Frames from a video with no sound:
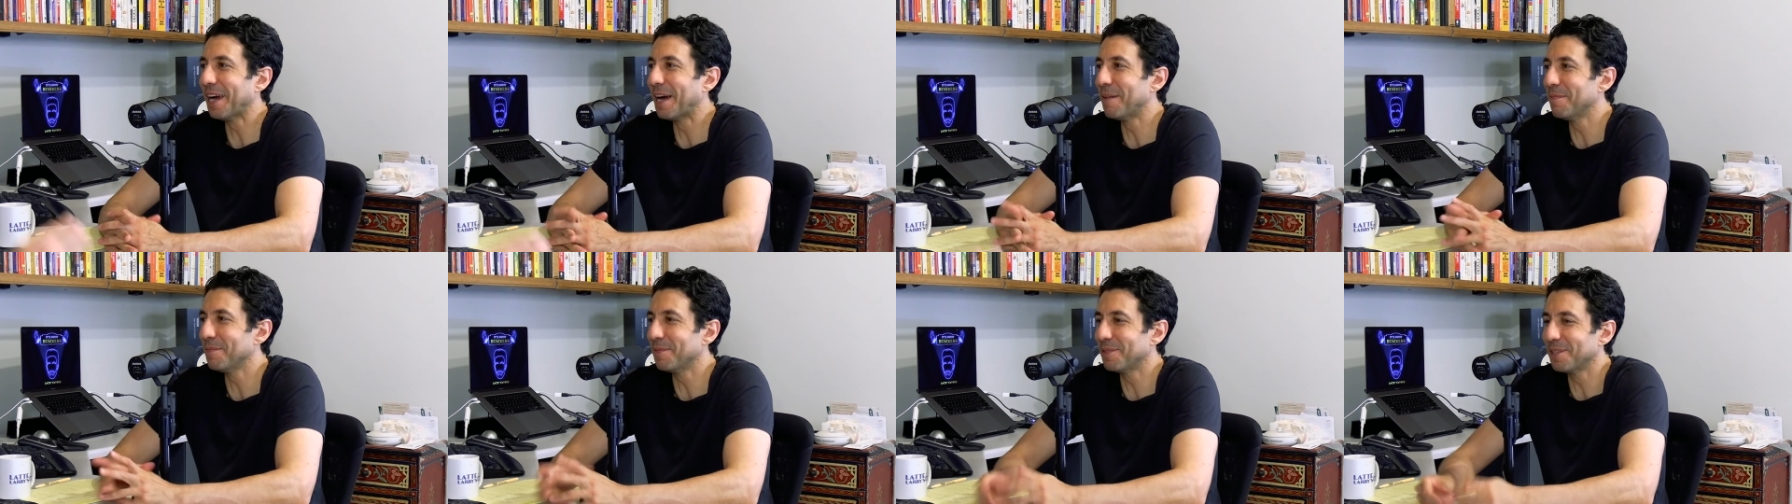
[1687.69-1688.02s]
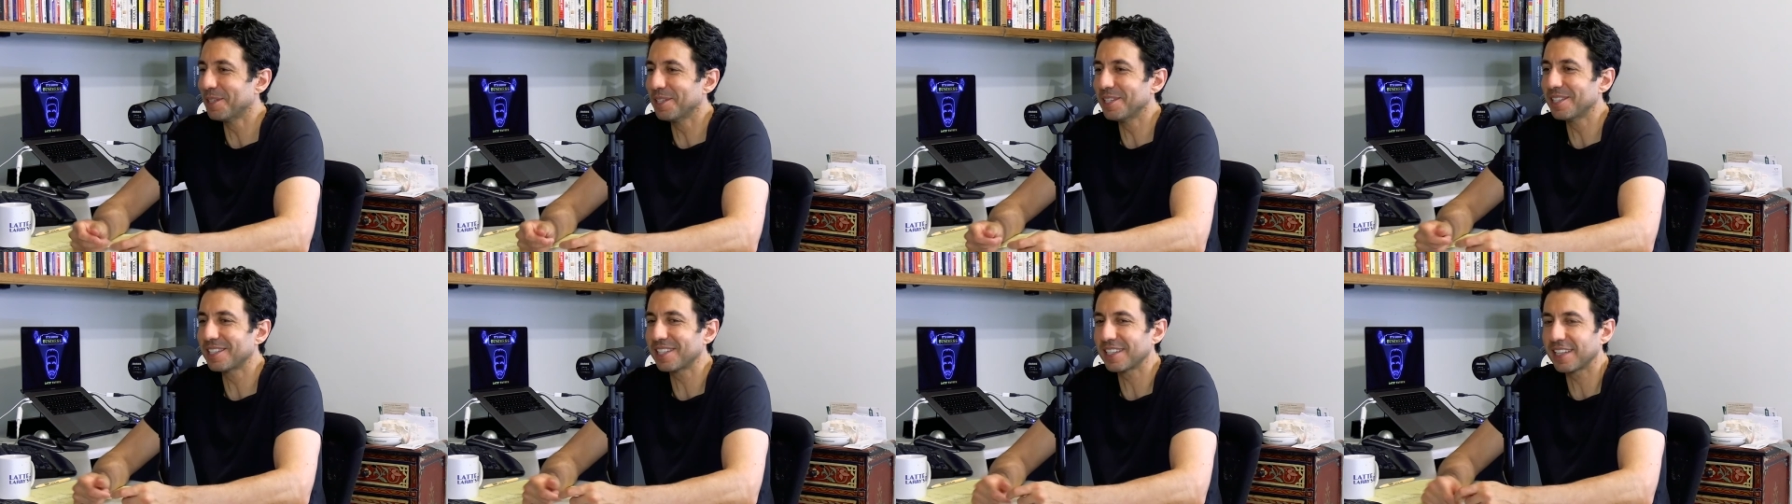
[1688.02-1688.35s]
We're
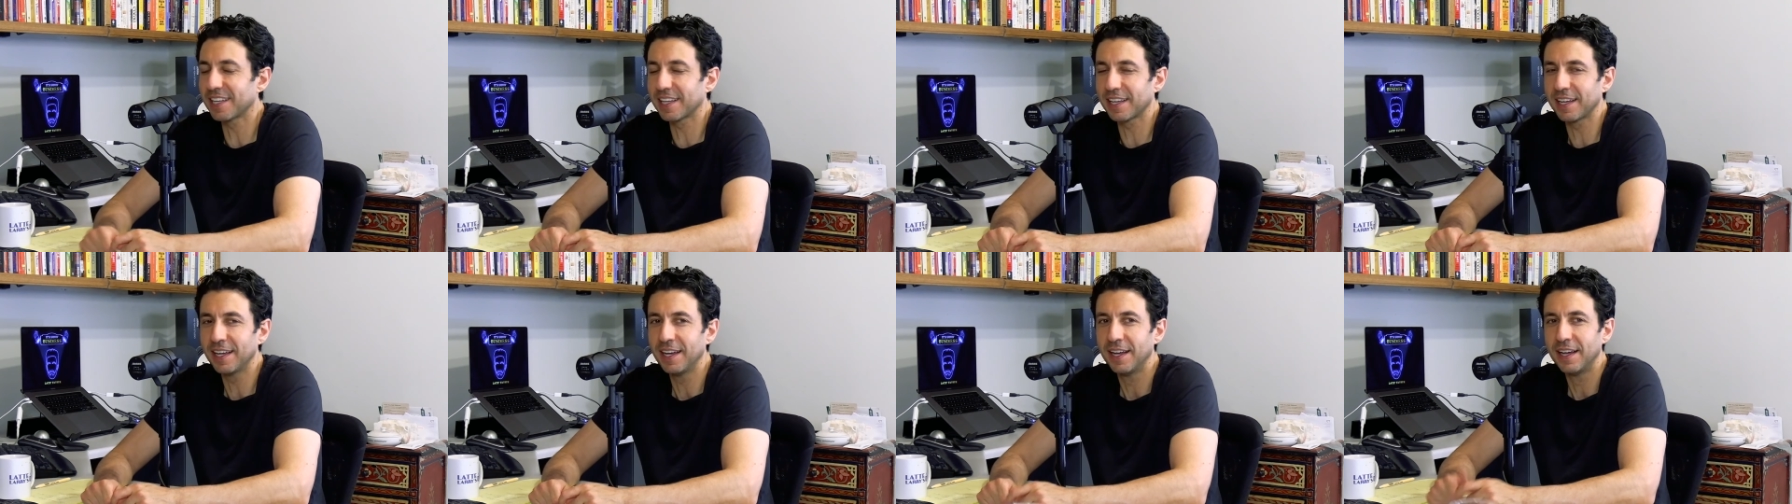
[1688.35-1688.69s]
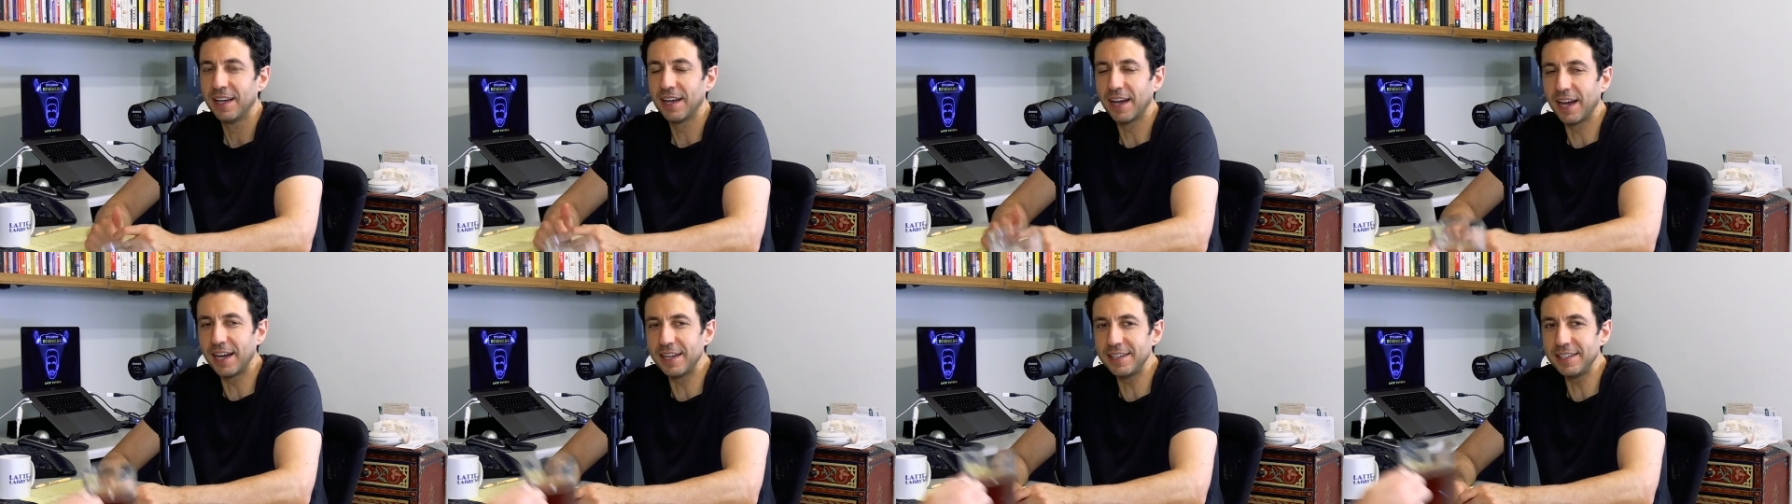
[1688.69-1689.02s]
used to like,
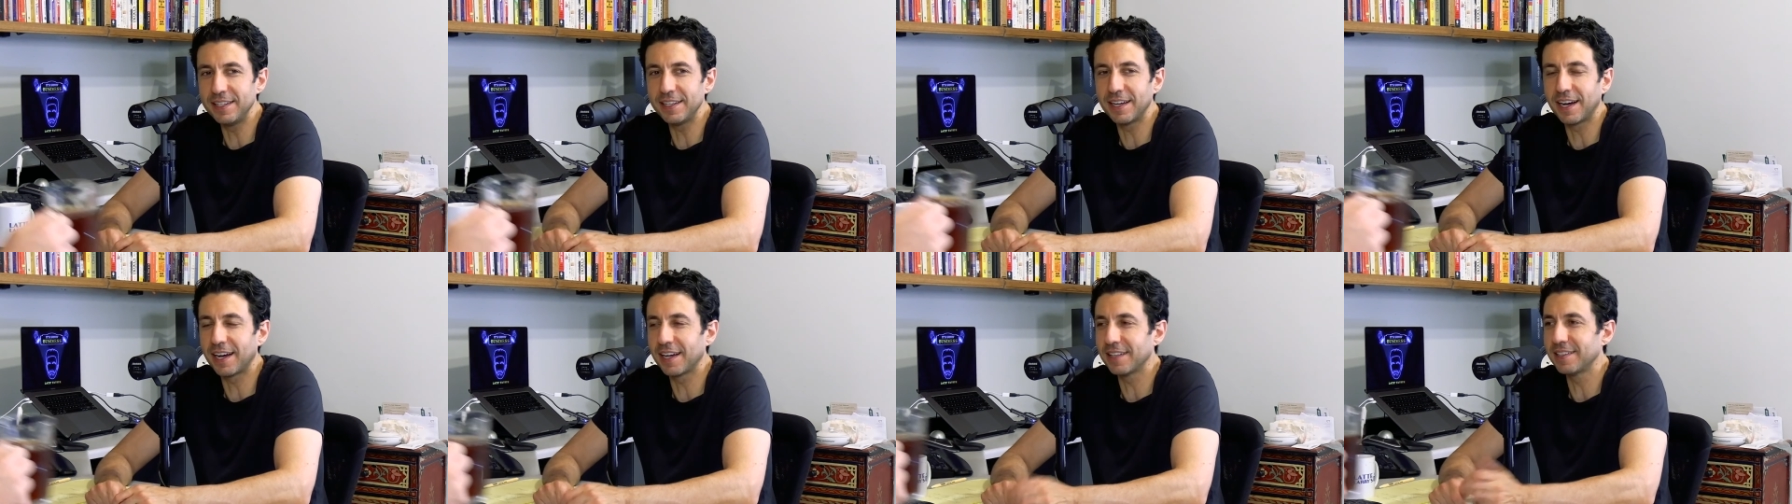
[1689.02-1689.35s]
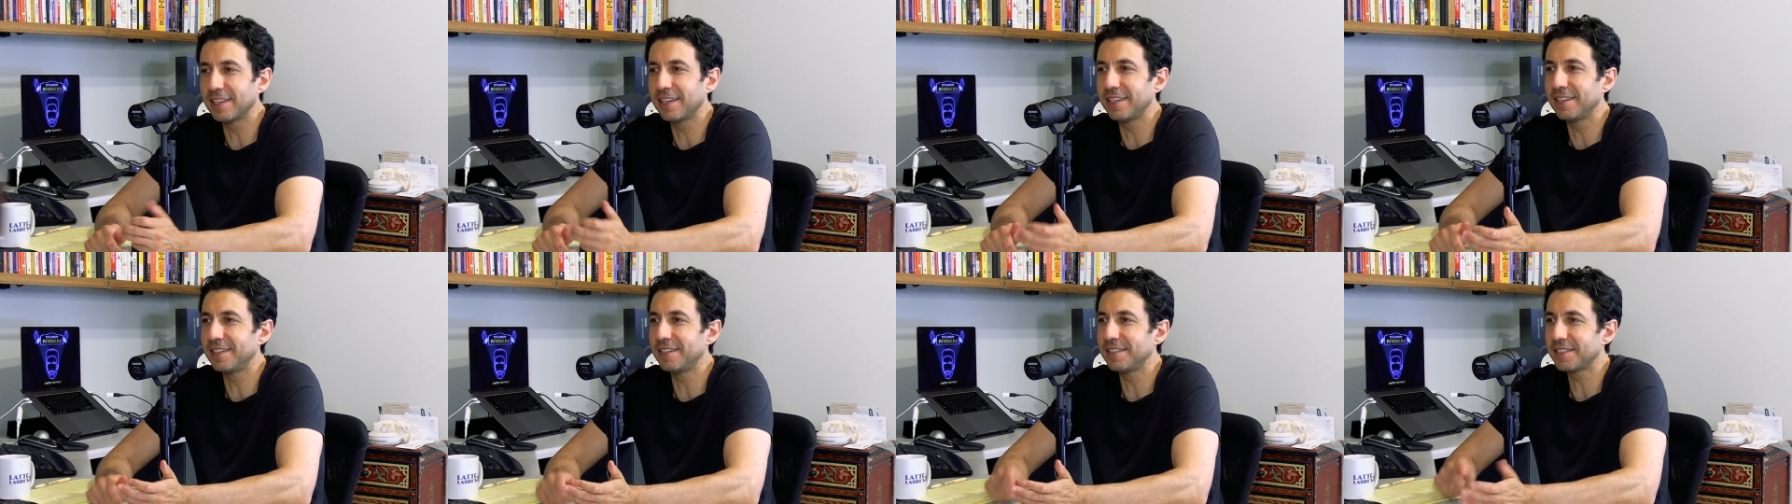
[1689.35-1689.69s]
I need
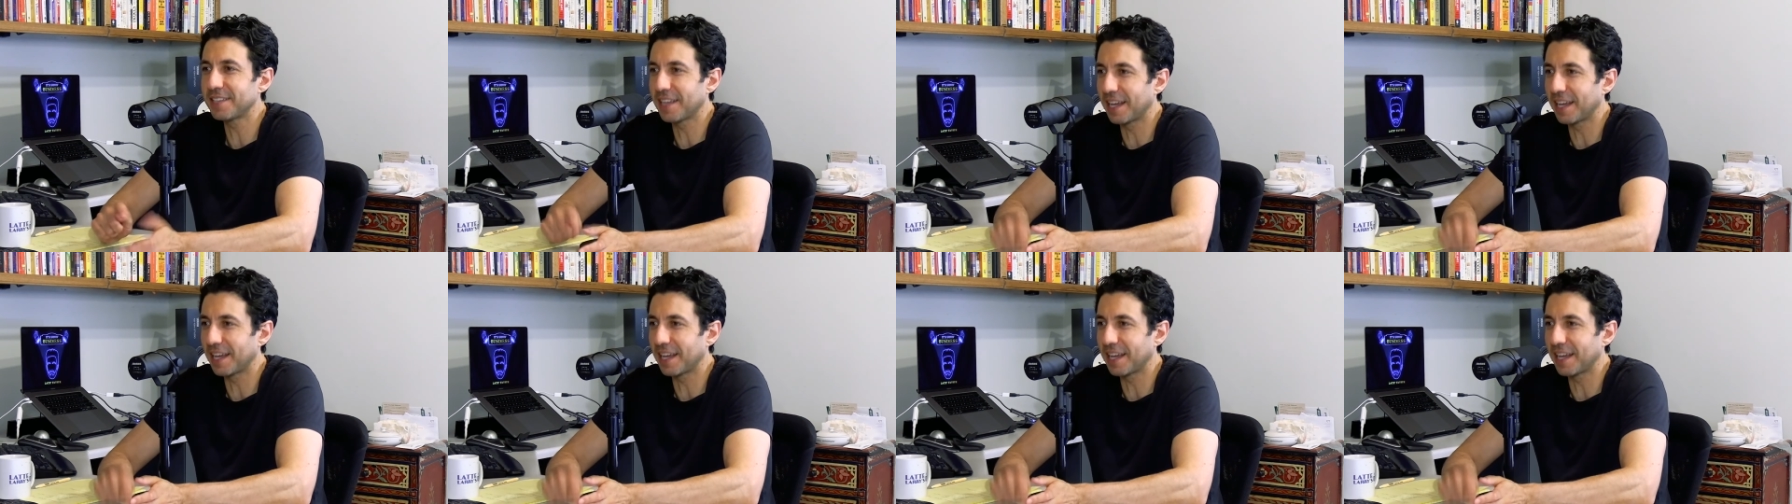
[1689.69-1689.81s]
highlighters.